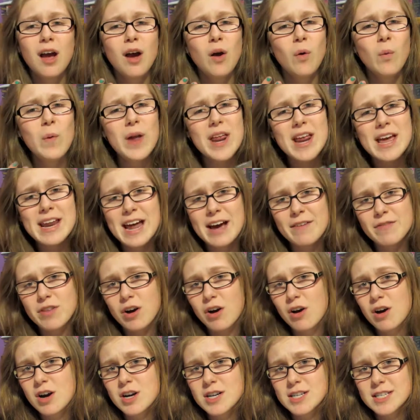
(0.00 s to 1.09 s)
We didn't have the
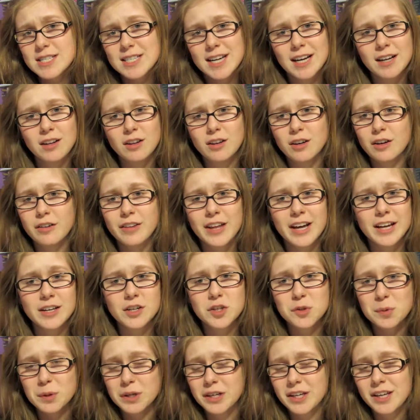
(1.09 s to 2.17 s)
heart to tell her that
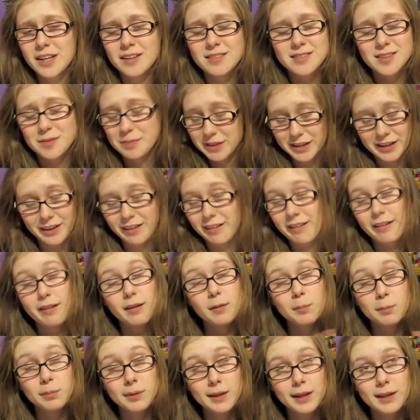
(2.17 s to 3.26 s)
twerking something
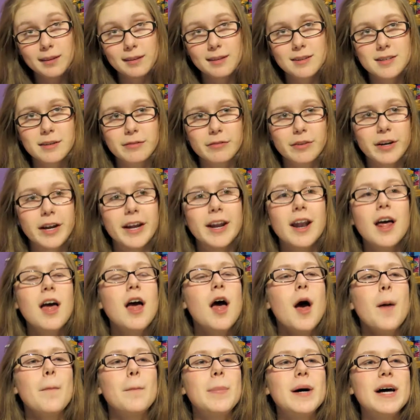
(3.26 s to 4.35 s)
completely different,
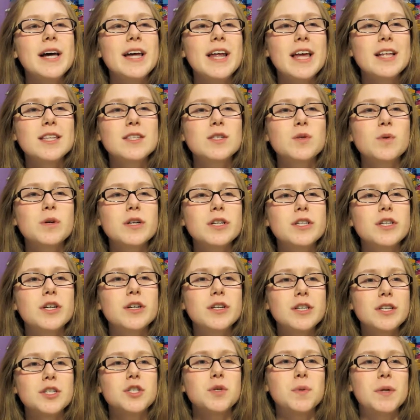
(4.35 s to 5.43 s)
but it sort of
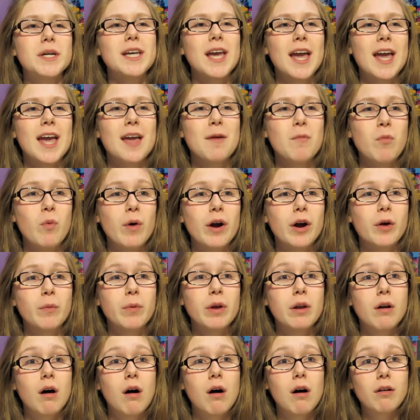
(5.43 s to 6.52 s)
turned into a game where
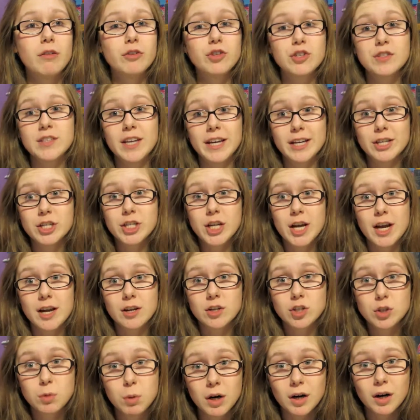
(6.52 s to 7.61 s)
we'd all just
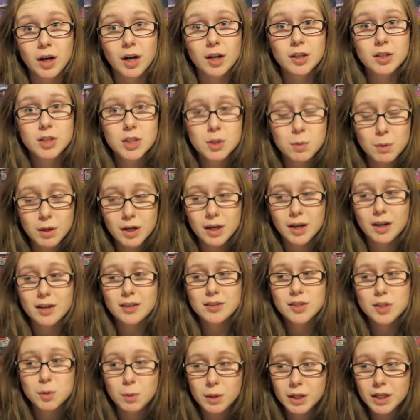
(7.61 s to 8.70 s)
chant twerk, twerk,
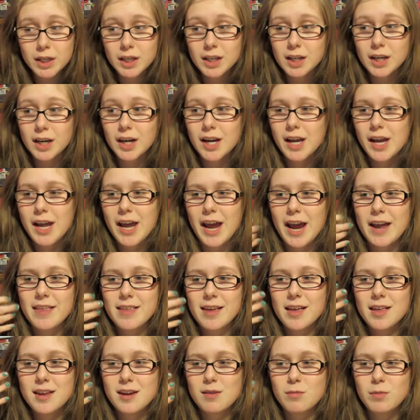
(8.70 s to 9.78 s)
twerk. And
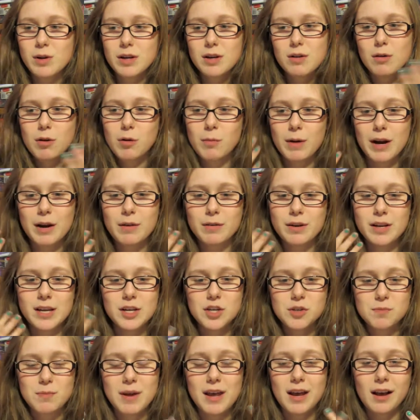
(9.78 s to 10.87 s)
then we'd go around and
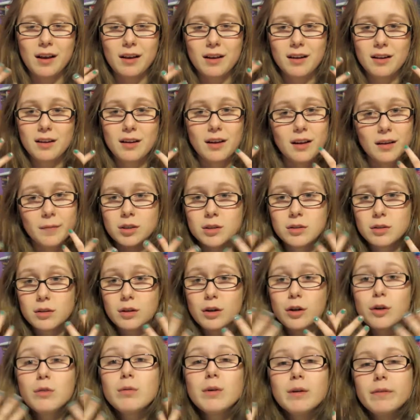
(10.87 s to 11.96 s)
each make a
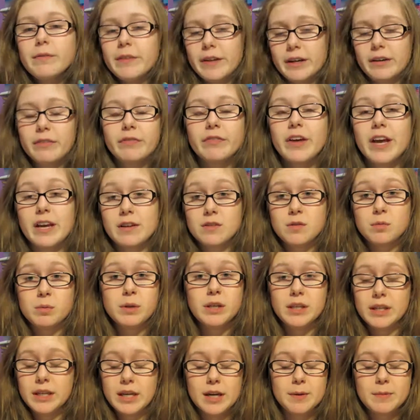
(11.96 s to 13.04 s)
horrific face,
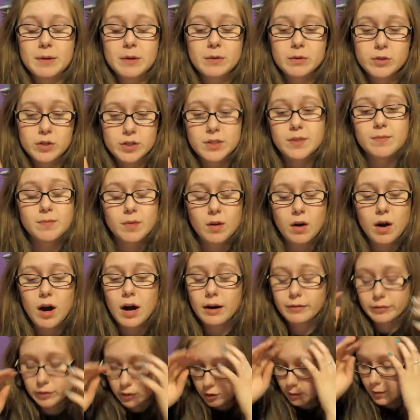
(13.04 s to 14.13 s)
really. I mean, it was just
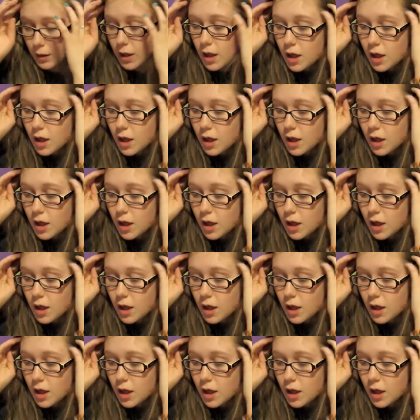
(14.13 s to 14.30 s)
awful.